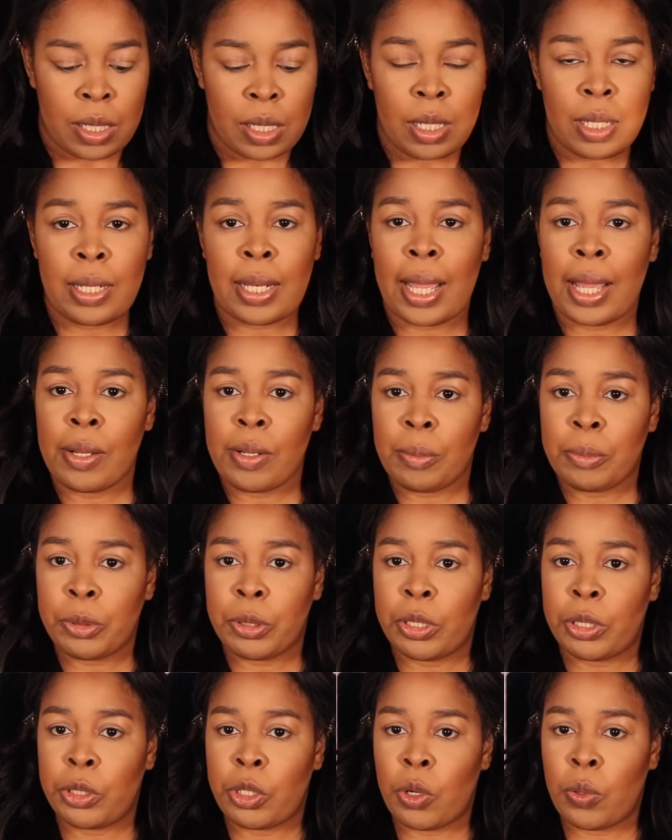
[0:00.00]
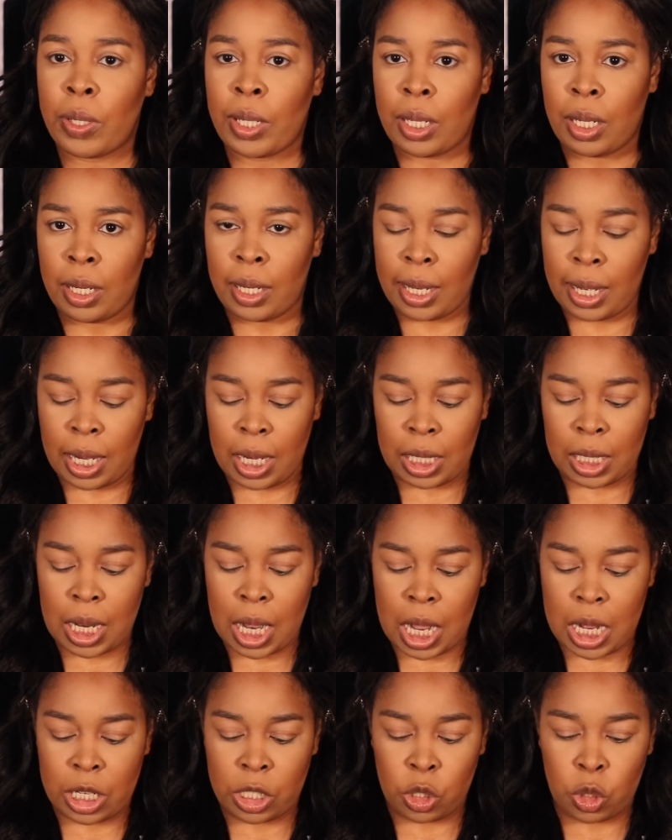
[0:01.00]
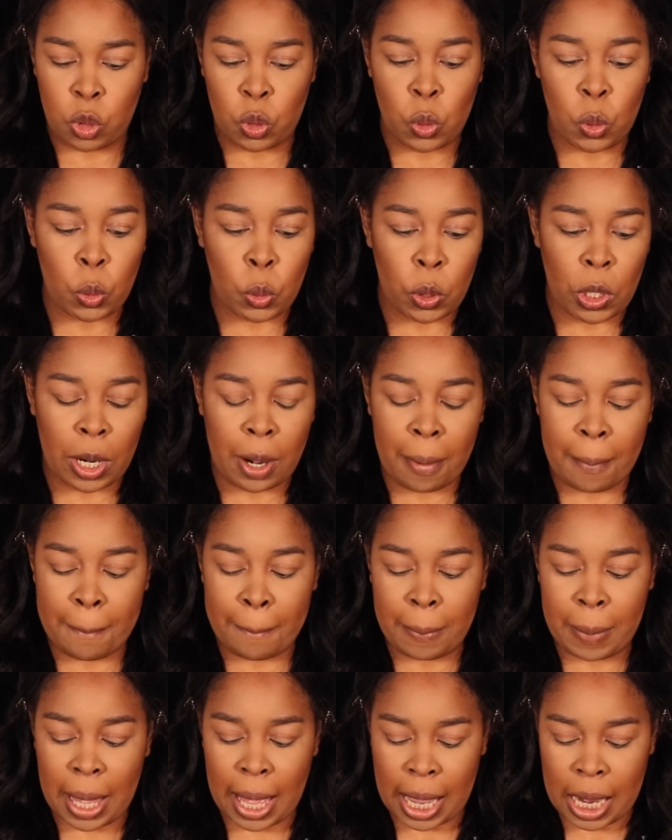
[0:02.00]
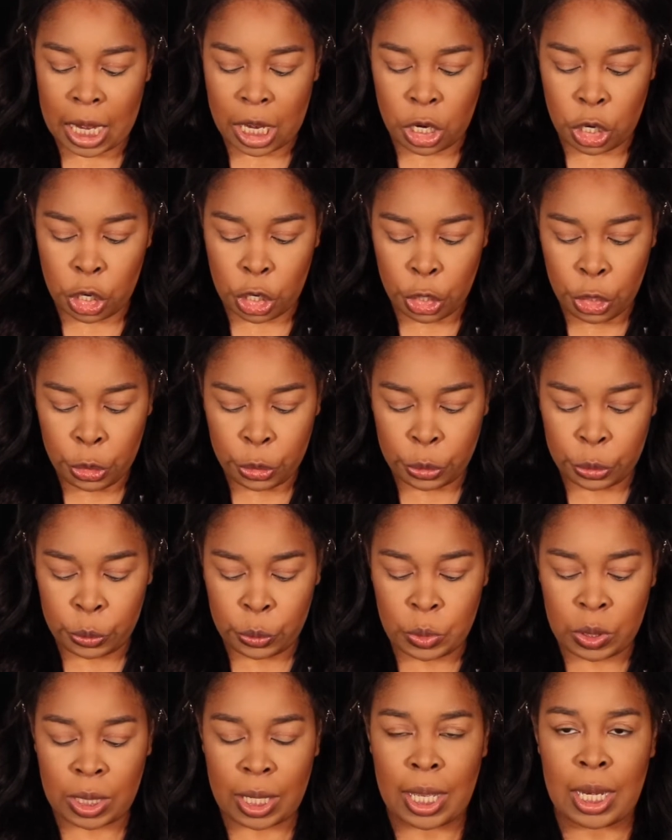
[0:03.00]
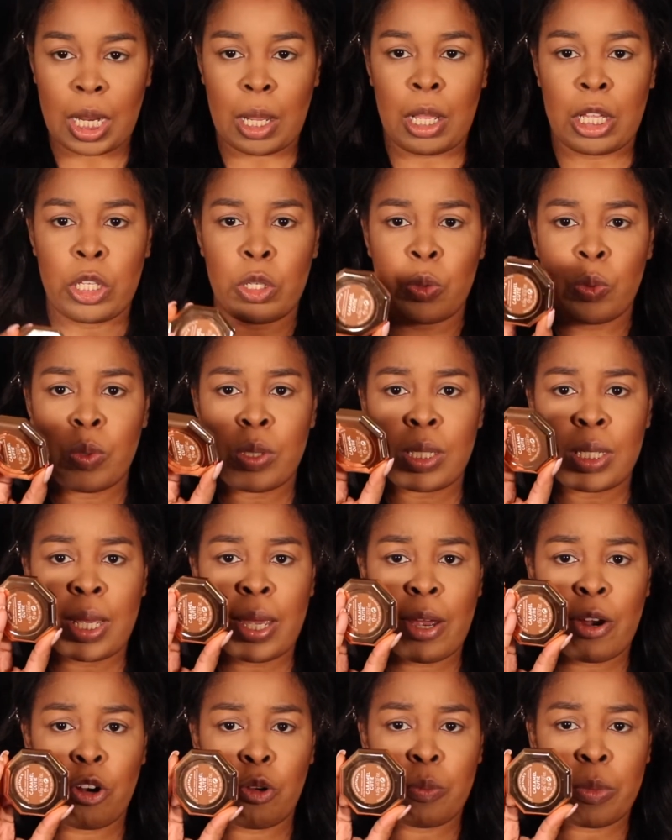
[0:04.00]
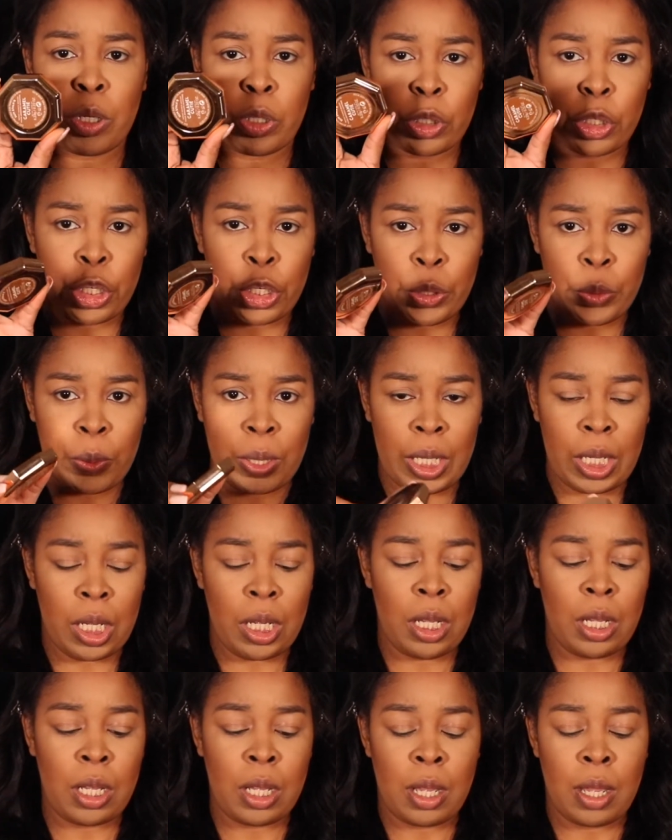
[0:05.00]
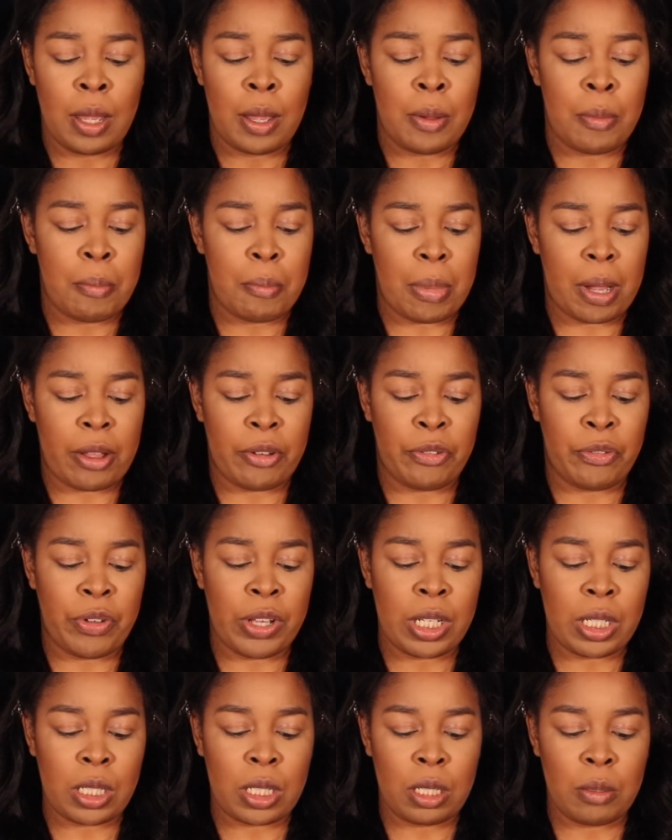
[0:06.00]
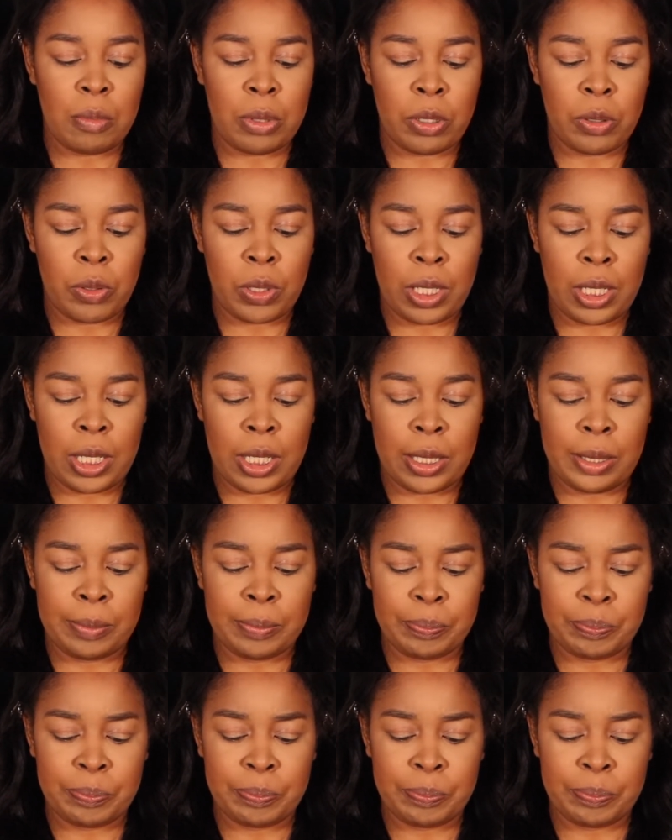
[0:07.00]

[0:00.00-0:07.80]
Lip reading: Now I'm gonna go in and contour my nose, and I use Caramel Cutie by Fenty Beauty.